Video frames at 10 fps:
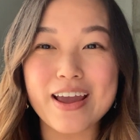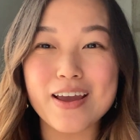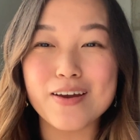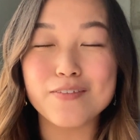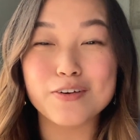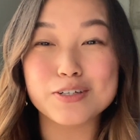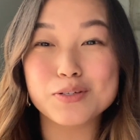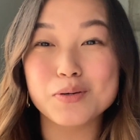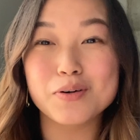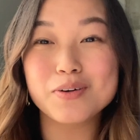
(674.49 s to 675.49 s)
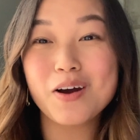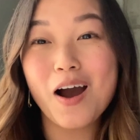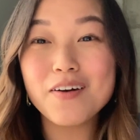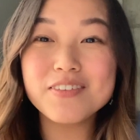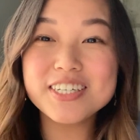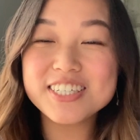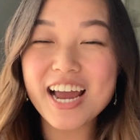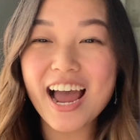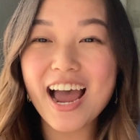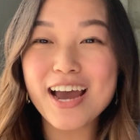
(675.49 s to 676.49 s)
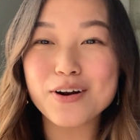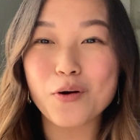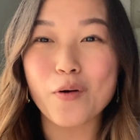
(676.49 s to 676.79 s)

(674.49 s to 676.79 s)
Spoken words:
a virtual coffee chat